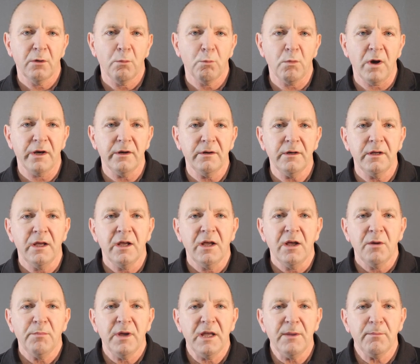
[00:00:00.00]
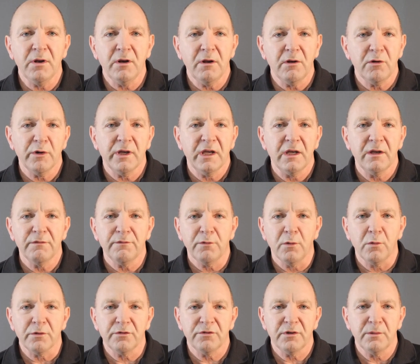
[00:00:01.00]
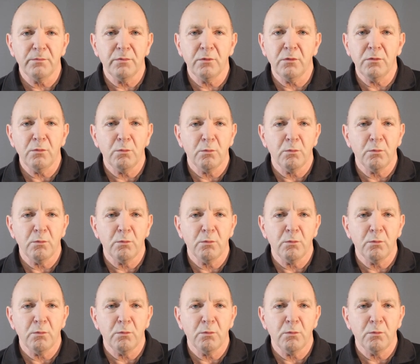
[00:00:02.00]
One, people are looking for simple,